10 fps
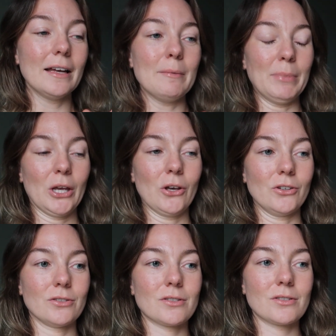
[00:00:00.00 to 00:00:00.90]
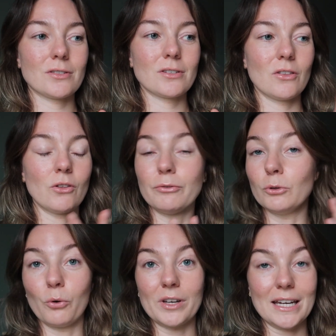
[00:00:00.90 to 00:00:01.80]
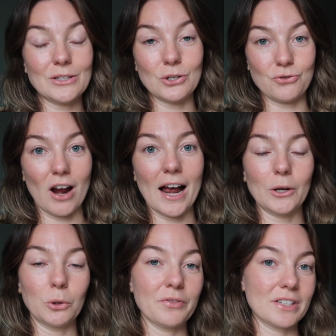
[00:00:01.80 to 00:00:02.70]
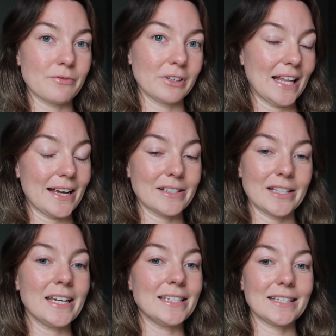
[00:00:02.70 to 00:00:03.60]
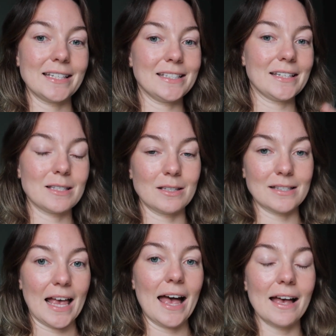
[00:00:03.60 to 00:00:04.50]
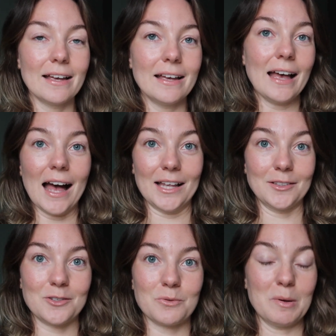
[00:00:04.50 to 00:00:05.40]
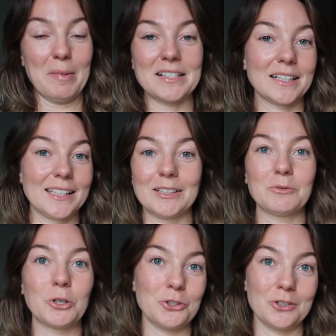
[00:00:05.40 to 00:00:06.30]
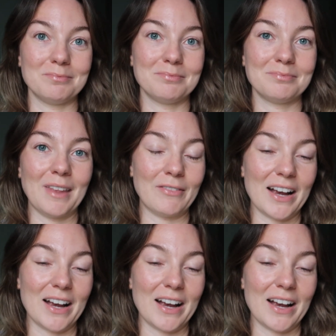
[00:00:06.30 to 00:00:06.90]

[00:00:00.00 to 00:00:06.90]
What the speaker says: because the flooring needed to dry, all of the different layers that he needed to set, and we basically couldn't have